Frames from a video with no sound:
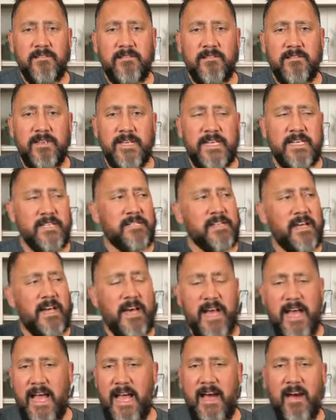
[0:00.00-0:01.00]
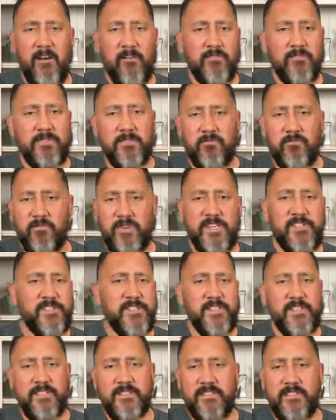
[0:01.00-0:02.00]
Is a house,
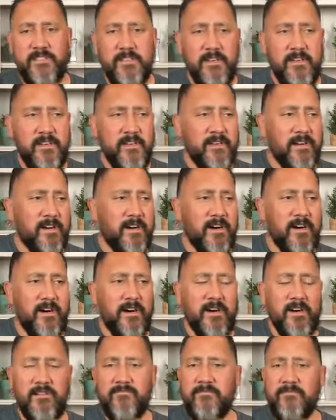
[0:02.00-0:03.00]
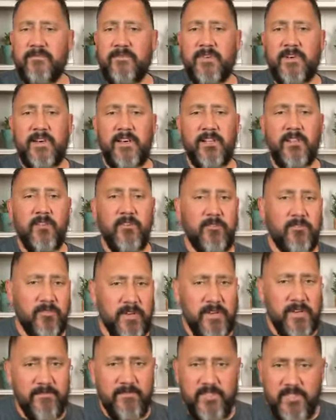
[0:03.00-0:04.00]
riches, um, a
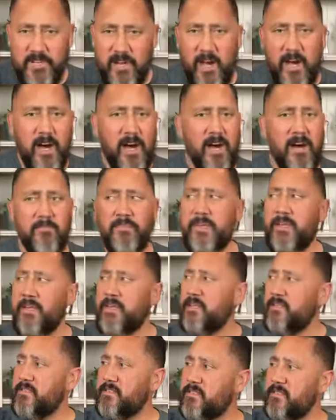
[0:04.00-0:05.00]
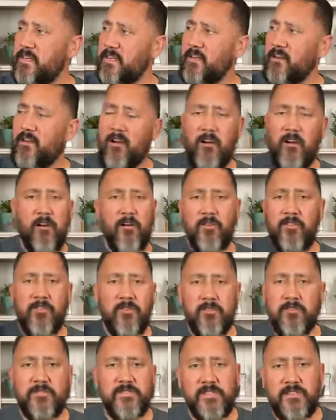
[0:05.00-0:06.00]
lucrative job? Is are all
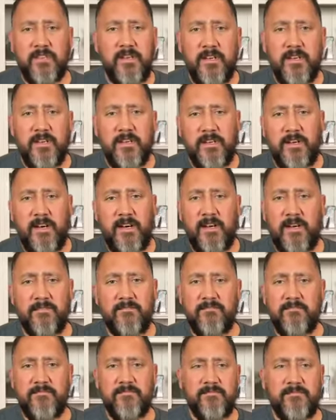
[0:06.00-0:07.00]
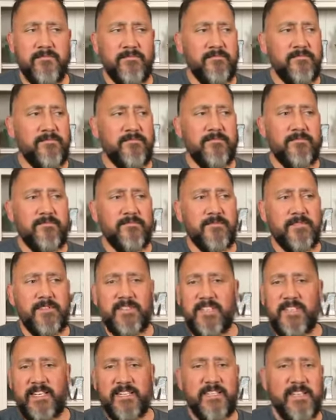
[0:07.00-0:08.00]
those uh,
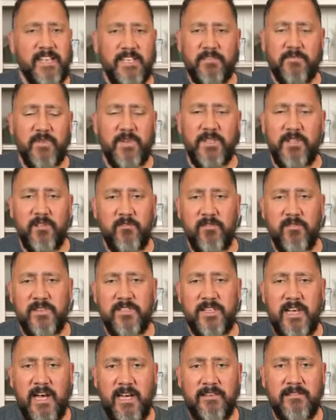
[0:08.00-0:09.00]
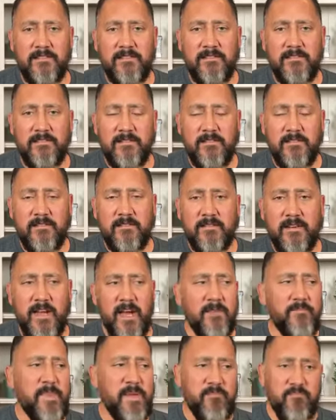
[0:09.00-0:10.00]
successful in the Lord's eyes?
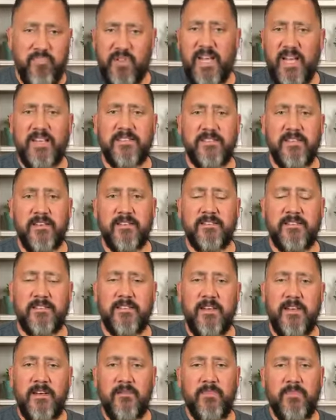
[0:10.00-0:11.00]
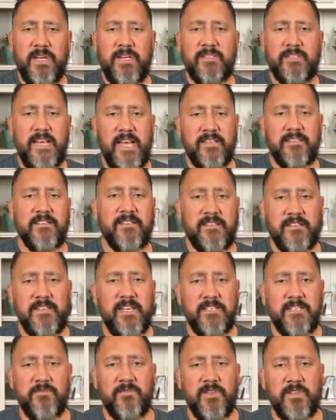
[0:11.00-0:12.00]
God may bless us, but is that
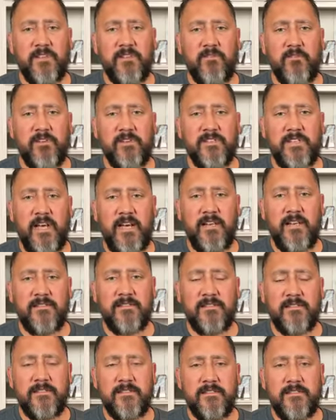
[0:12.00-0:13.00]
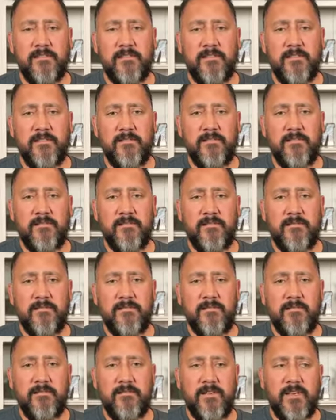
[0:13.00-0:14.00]
successful in the Lord's eyes?
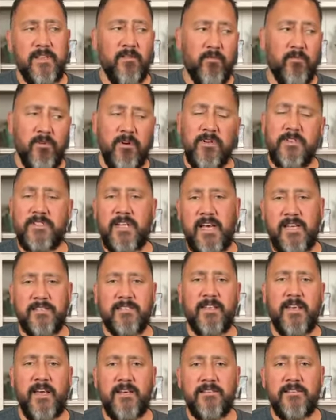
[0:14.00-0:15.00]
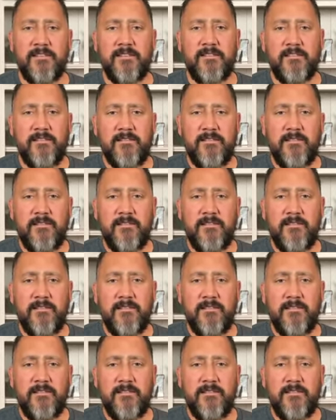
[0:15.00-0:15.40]
In the world's eyes, yes.